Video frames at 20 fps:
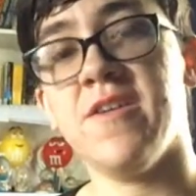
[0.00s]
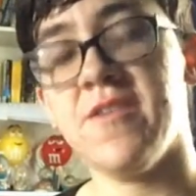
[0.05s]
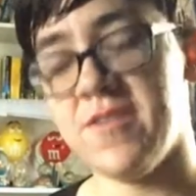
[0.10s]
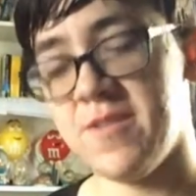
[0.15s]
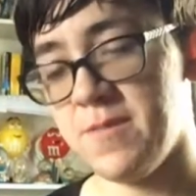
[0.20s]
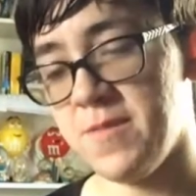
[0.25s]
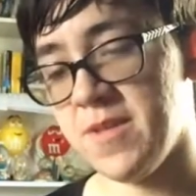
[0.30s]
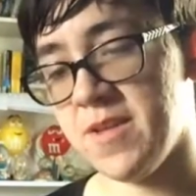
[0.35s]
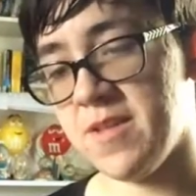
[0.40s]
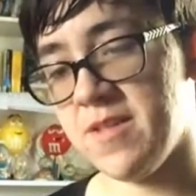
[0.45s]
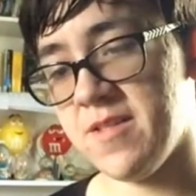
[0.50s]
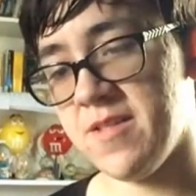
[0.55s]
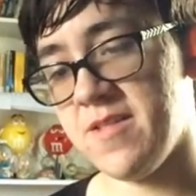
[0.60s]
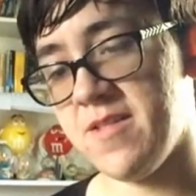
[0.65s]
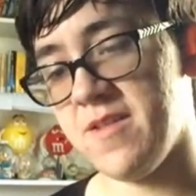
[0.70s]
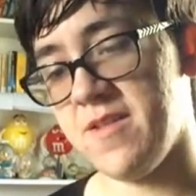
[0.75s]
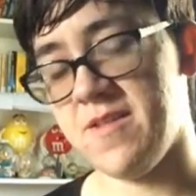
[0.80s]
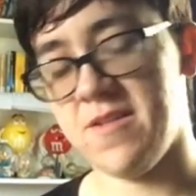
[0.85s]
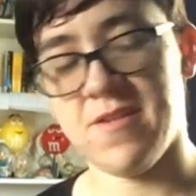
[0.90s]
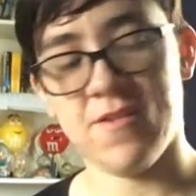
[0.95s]
here's something
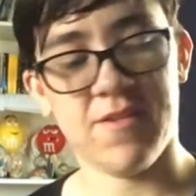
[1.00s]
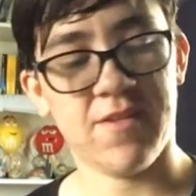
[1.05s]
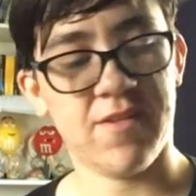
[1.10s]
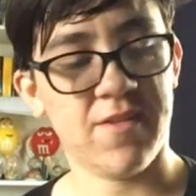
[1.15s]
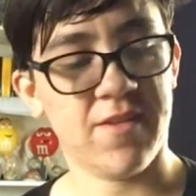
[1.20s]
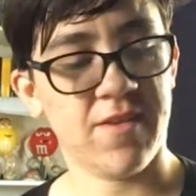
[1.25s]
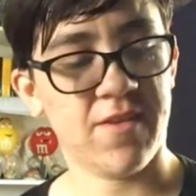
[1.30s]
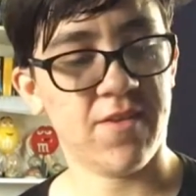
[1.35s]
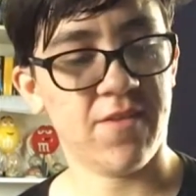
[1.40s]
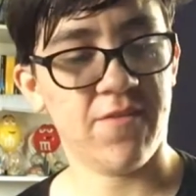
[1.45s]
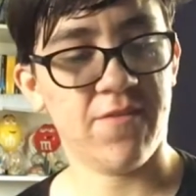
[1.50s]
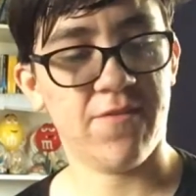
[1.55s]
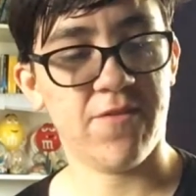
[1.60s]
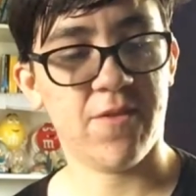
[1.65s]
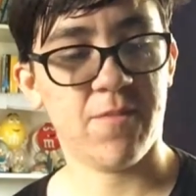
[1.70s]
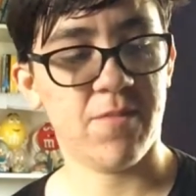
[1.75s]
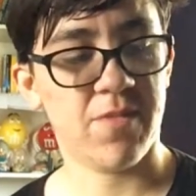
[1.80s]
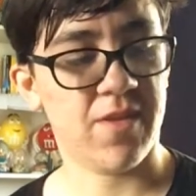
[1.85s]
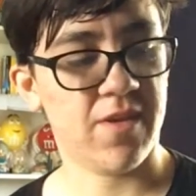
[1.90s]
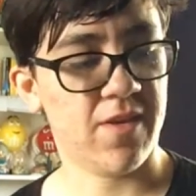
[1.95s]
else interesting
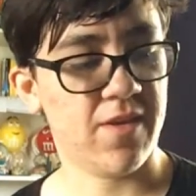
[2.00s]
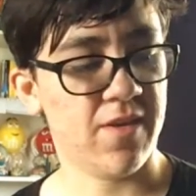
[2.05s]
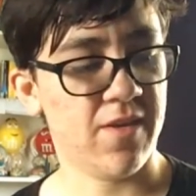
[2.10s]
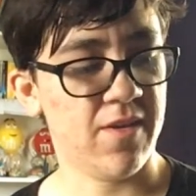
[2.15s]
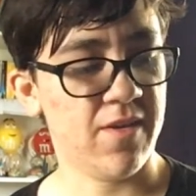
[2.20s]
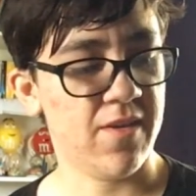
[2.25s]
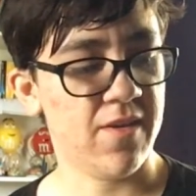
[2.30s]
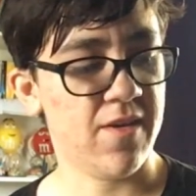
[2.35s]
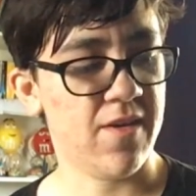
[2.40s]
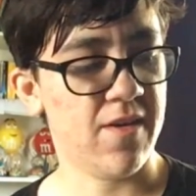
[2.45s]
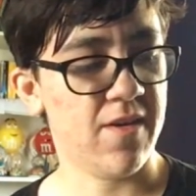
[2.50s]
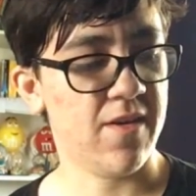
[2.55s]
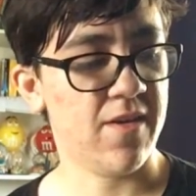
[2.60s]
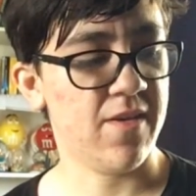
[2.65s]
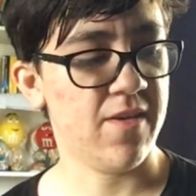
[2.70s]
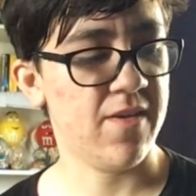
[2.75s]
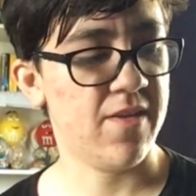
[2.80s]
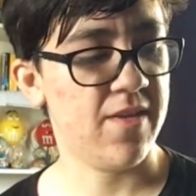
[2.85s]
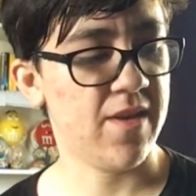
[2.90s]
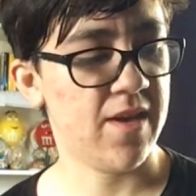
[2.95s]
from the
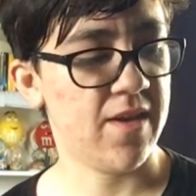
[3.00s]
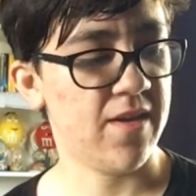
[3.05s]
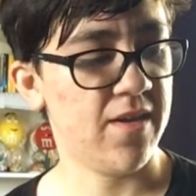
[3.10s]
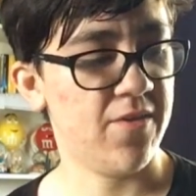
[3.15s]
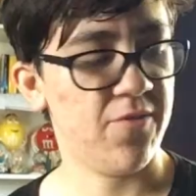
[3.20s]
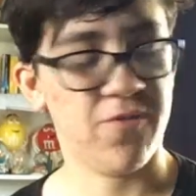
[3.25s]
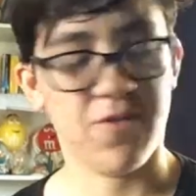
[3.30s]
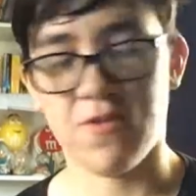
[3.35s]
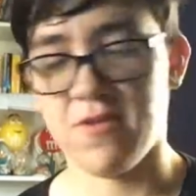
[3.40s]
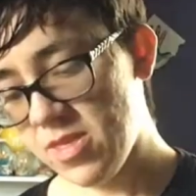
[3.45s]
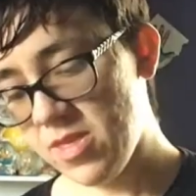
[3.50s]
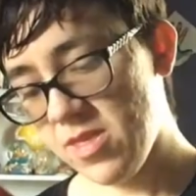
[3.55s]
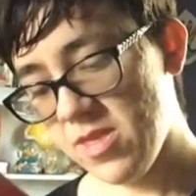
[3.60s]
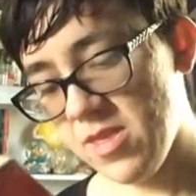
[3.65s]
second one.